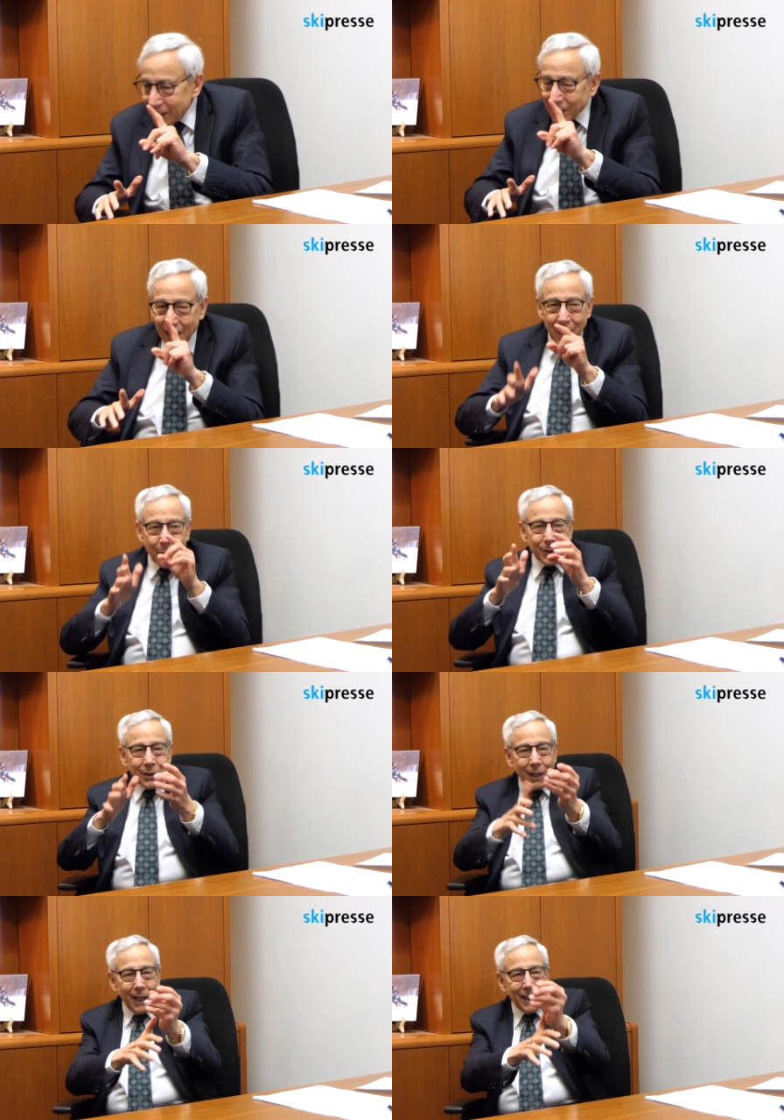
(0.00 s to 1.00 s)
together. I was
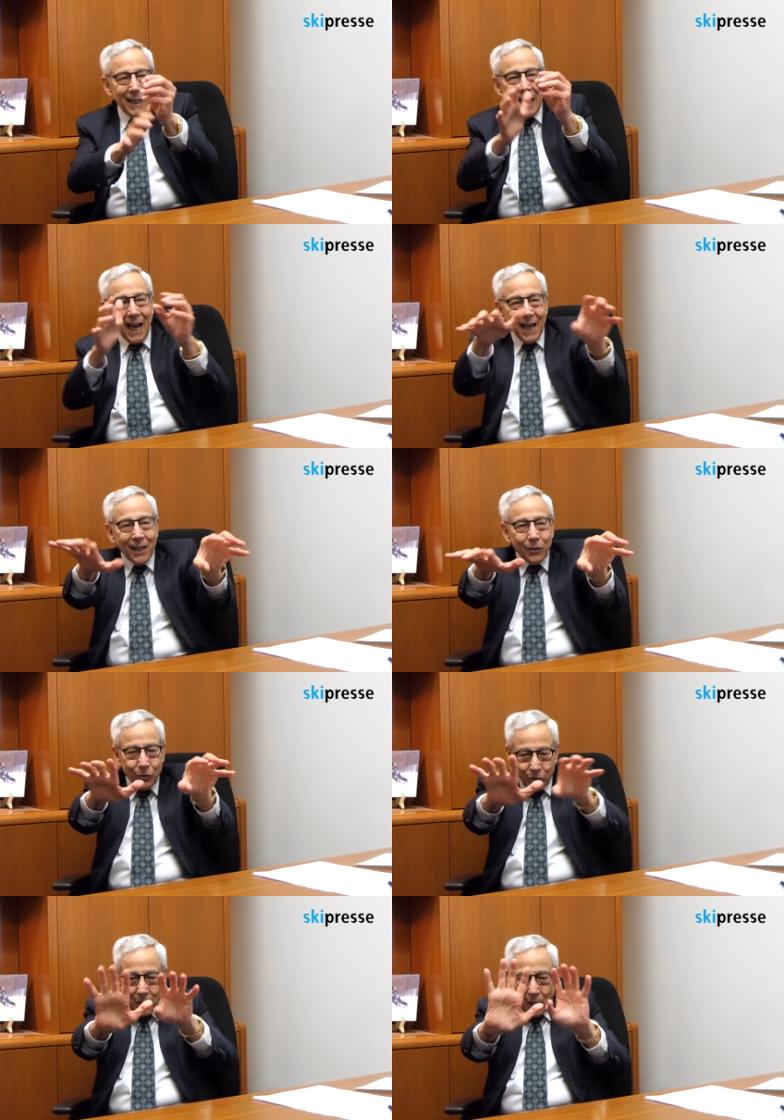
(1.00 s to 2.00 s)
tying the, the...
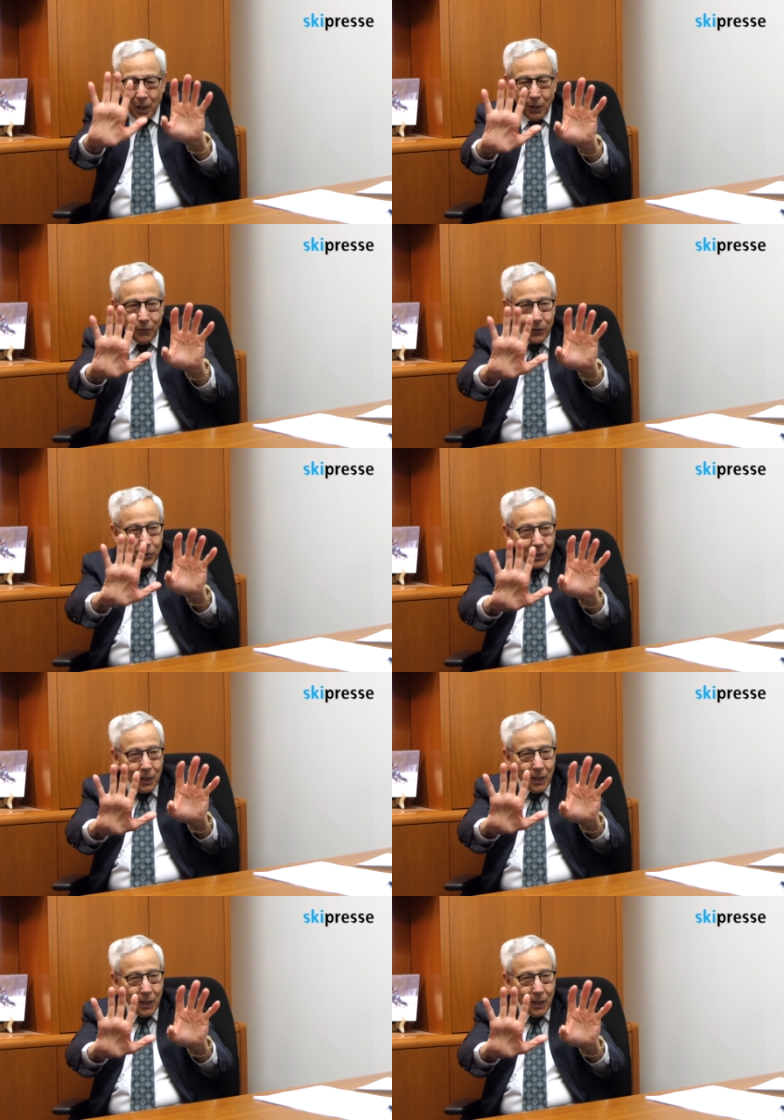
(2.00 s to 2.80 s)
ankles of this.